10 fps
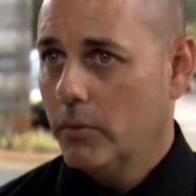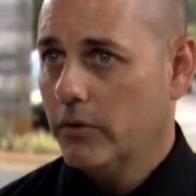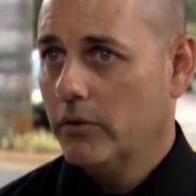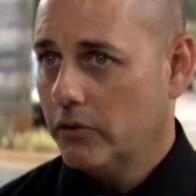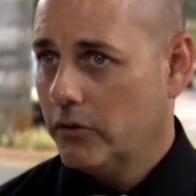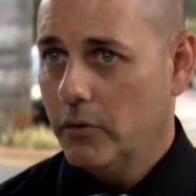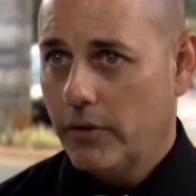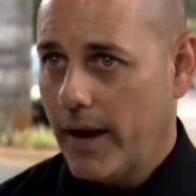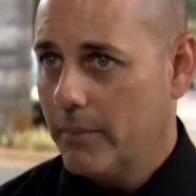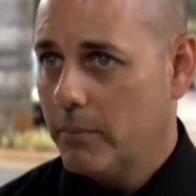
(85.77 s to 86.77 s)
was that she was
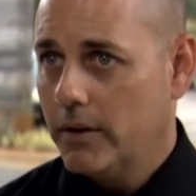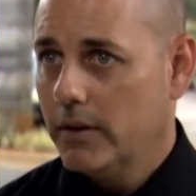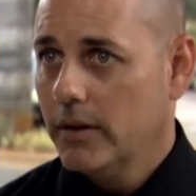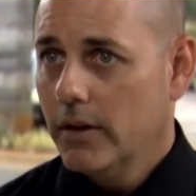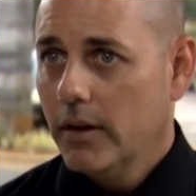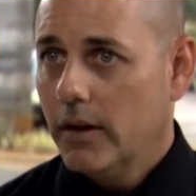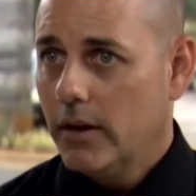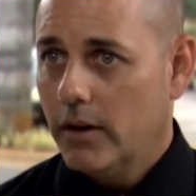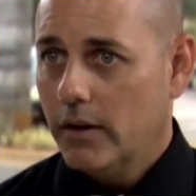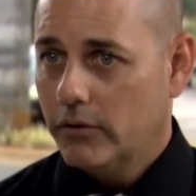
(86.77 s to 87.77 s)
happy. Uh,